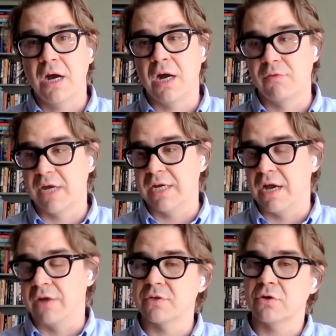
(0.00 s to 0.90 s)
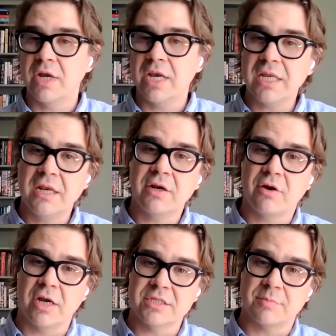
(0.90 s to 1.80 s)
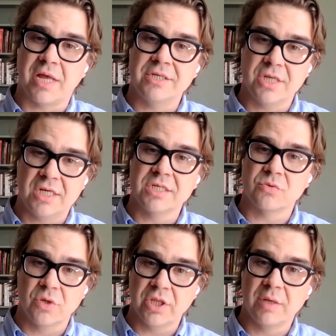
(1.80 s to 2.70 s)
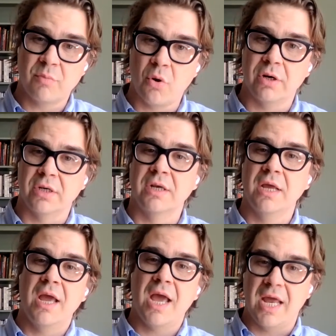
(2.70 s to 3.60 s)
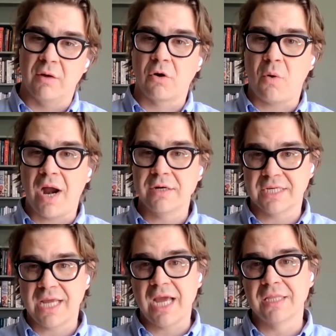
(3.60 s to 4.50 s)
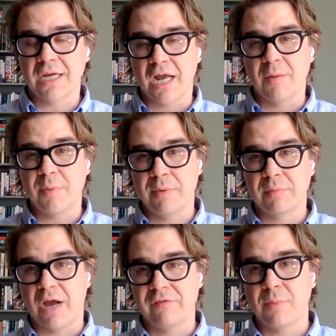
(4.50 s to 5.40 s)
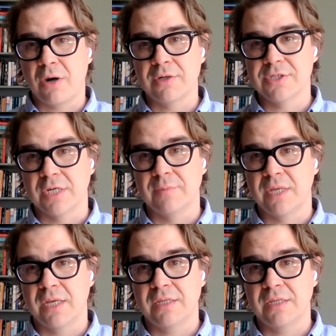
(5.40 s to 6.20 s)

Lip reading: right now. So creating an integrated supply chain is really important. And it requires, again, the kind of public-private partnership that